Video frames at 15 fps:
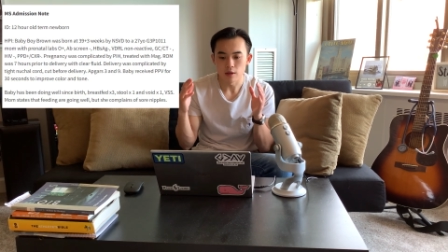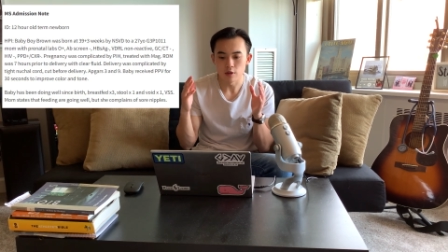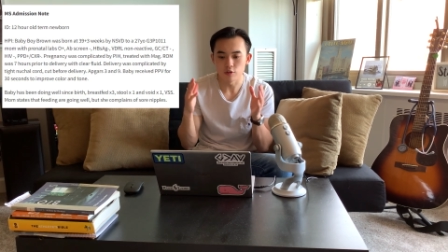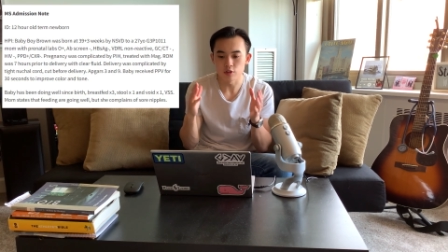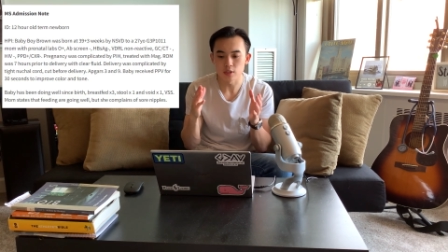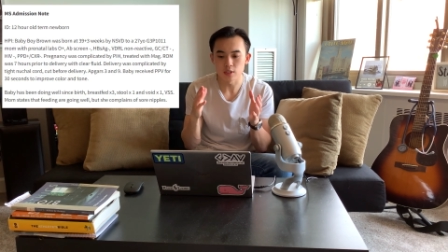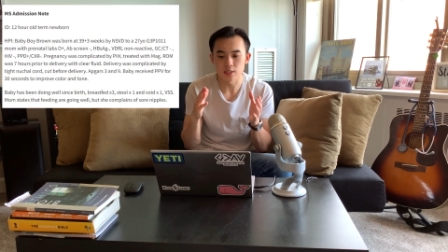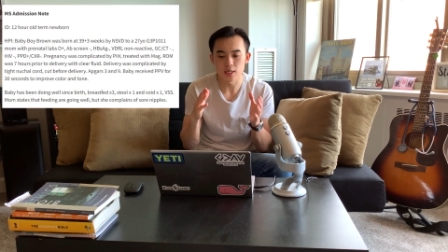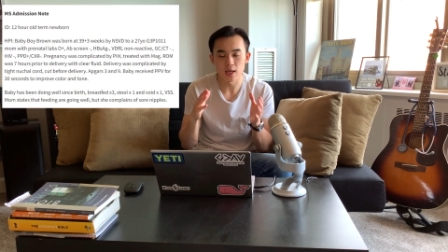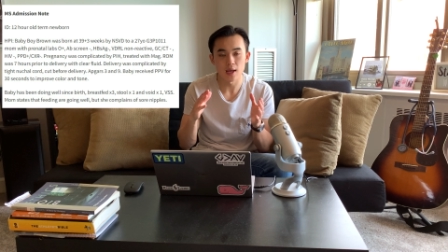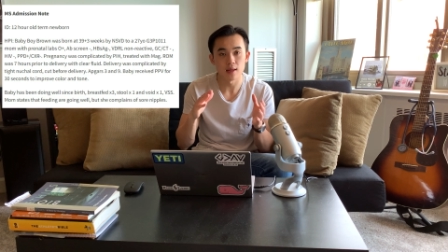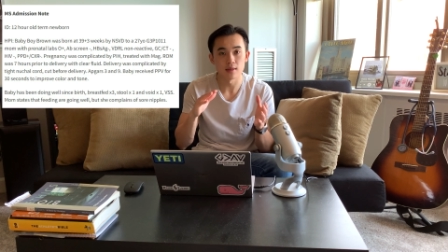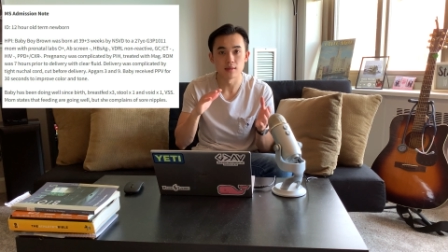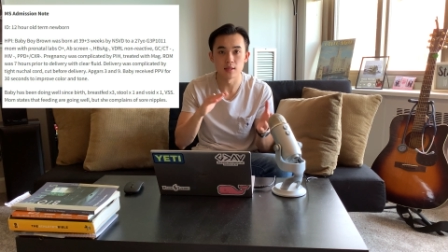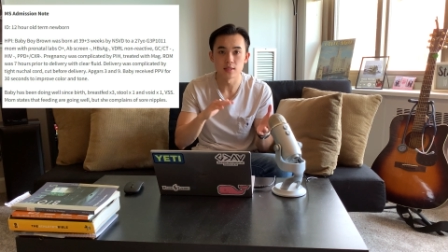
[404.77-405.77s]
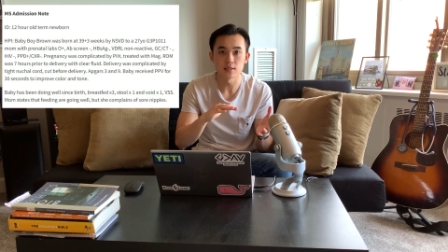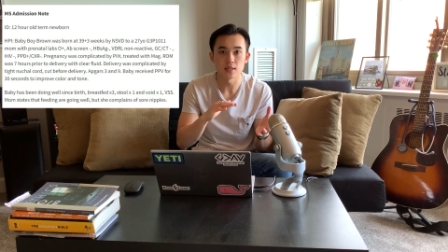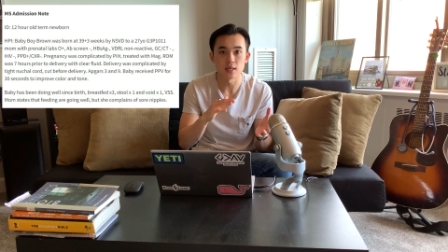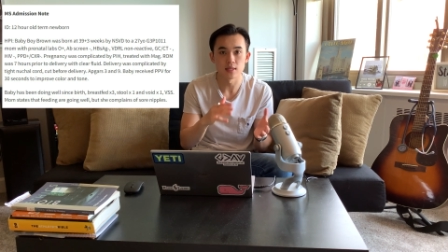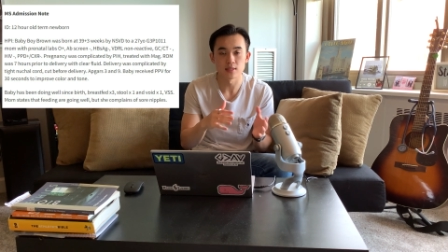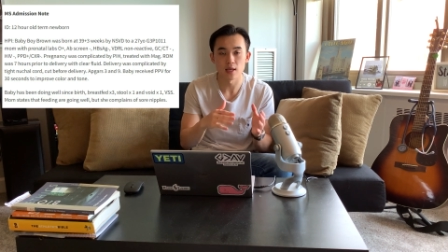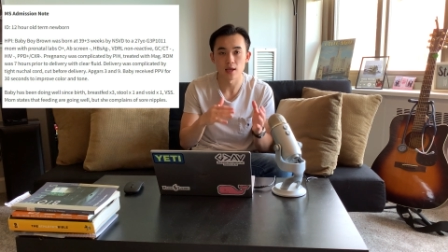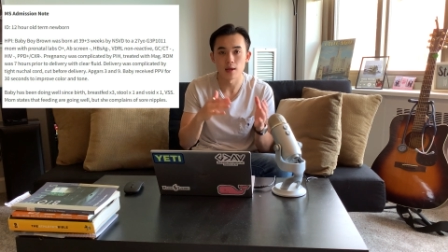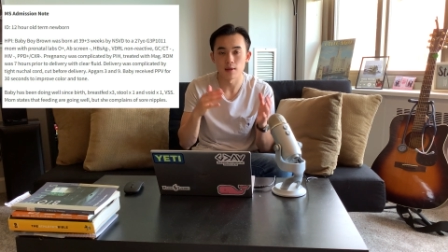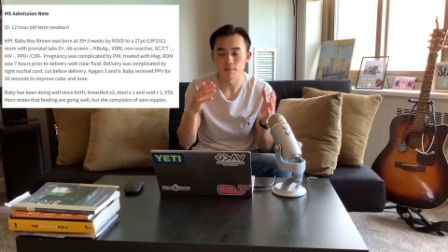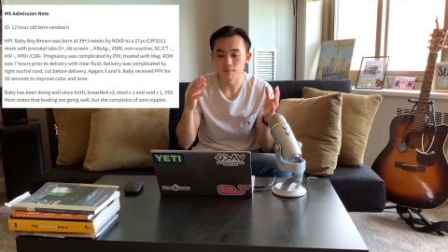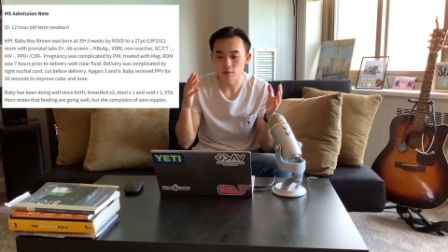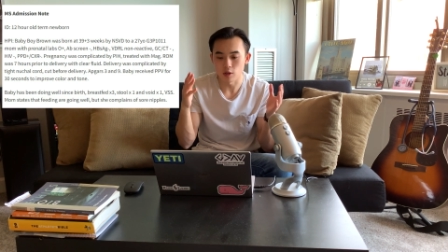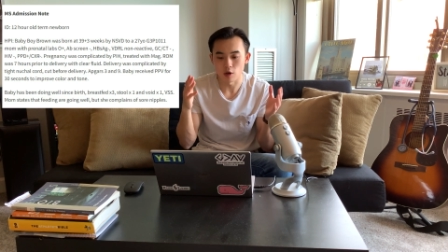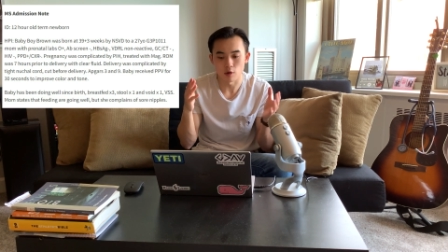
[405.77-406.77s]
you should say this is a,
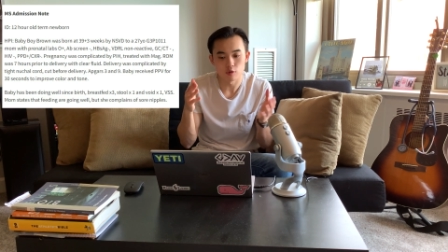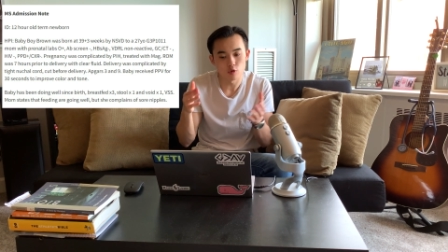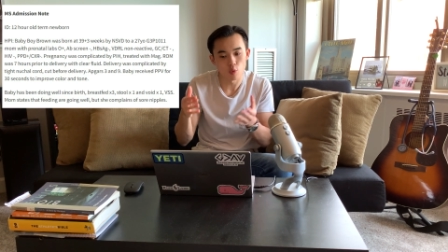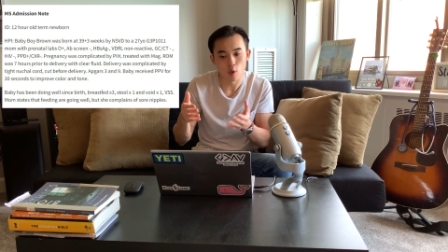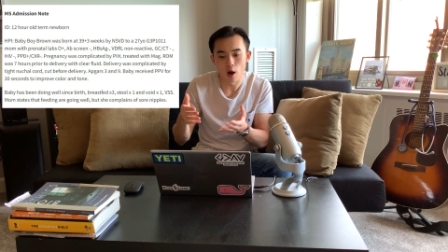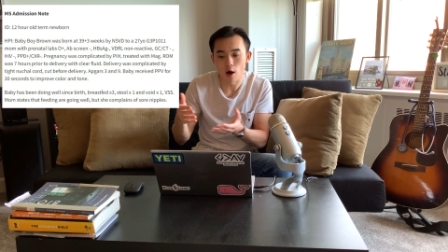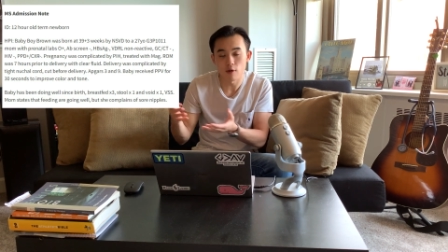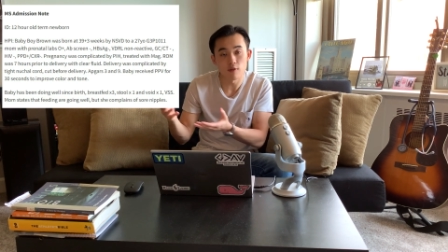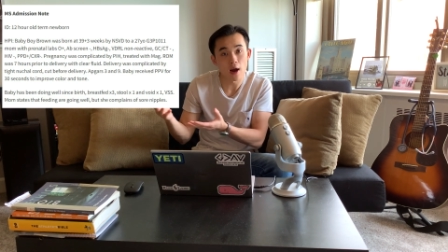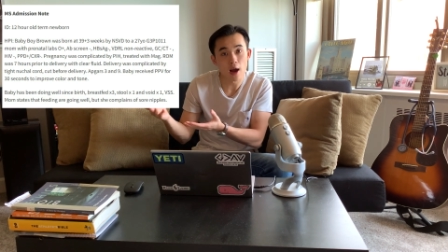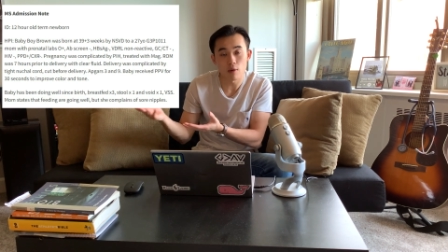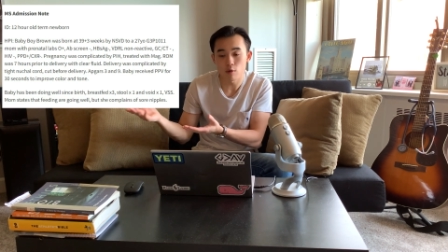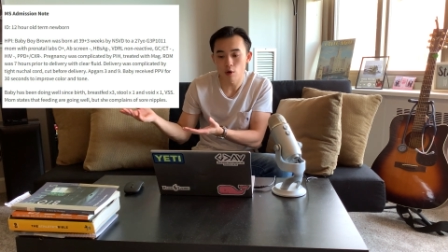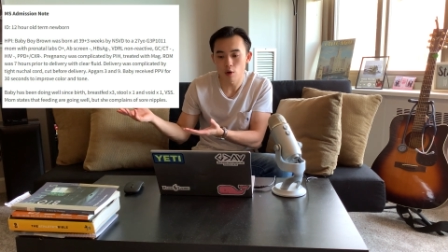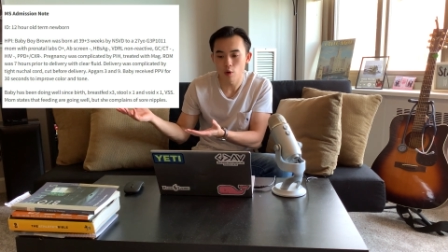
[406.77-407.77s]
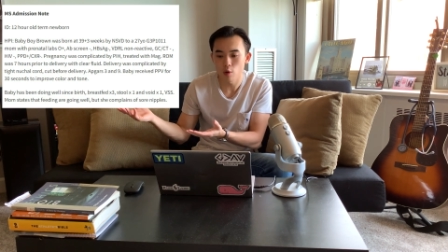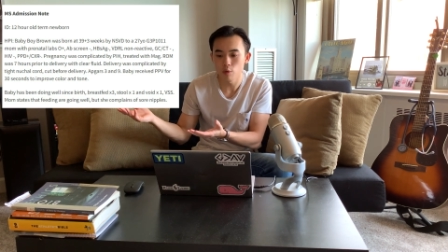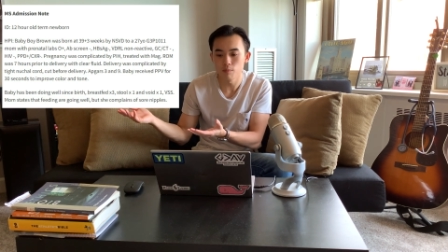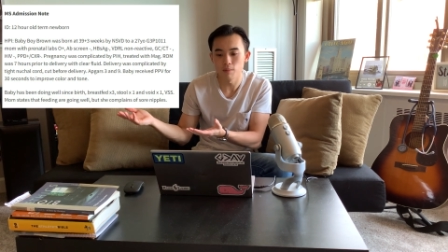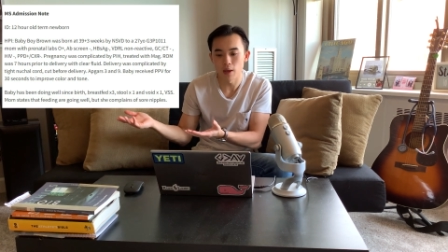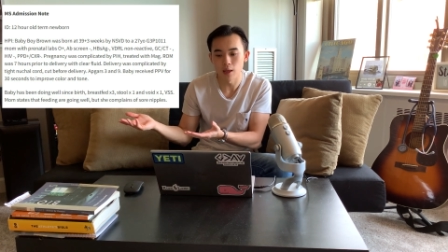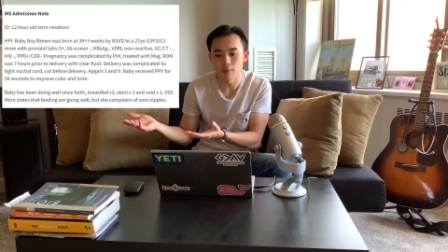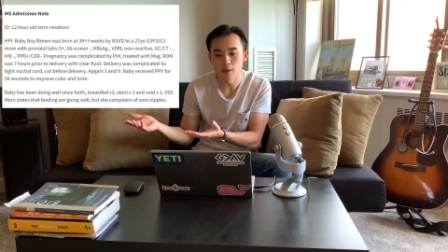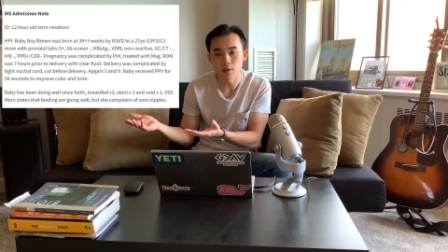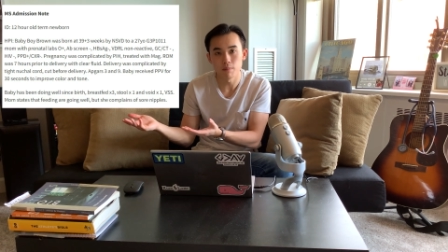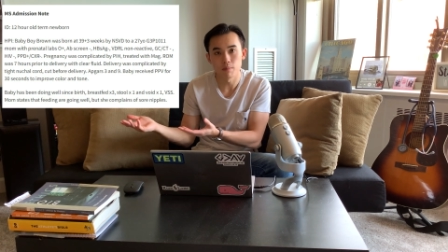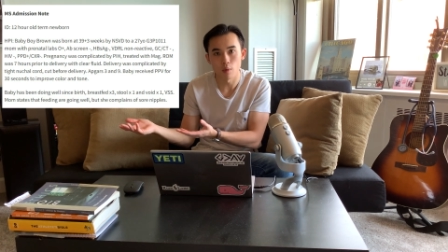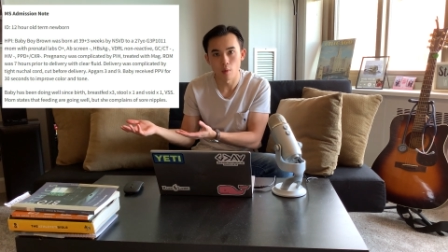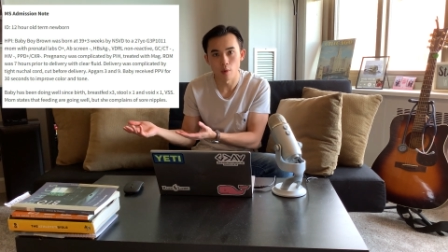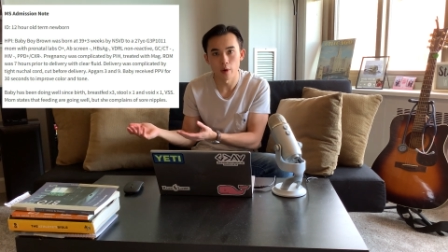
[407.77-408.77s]
you know, 12-hour-old baby
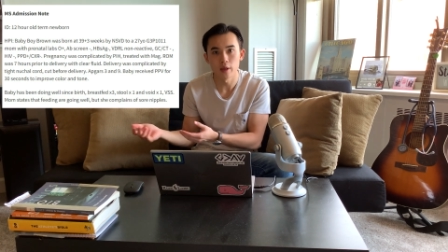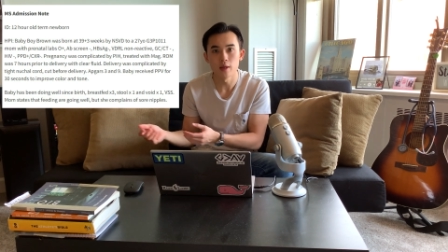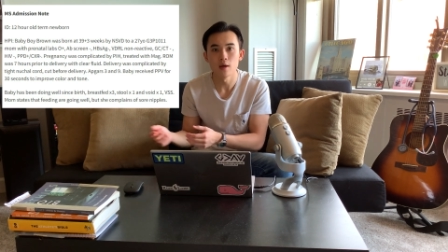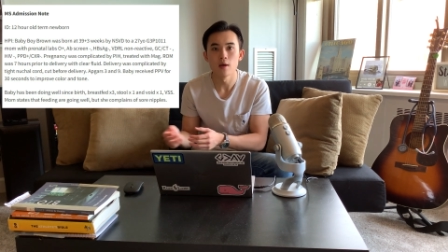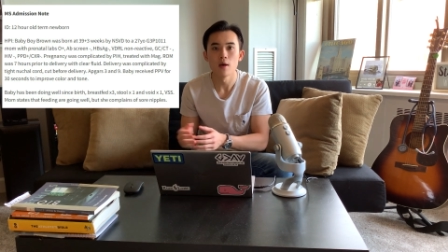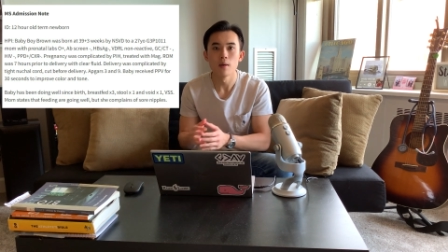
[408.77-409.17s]
boy